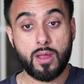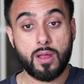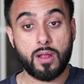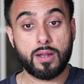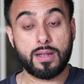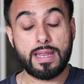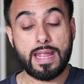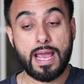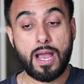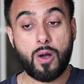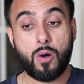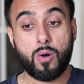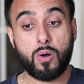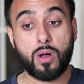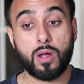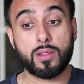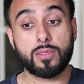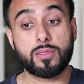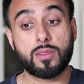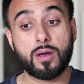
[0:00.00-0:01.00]
Now,
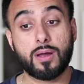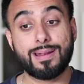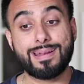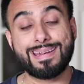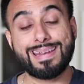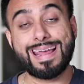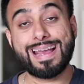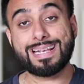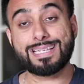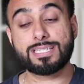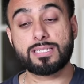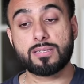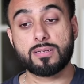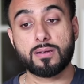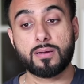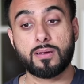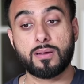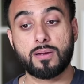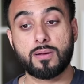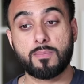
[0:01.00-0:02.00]
the next
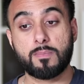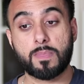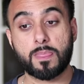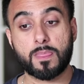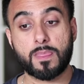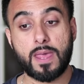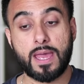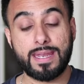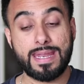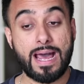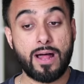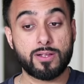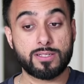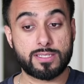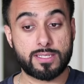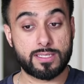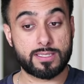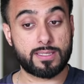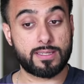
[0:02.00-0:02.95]
analysis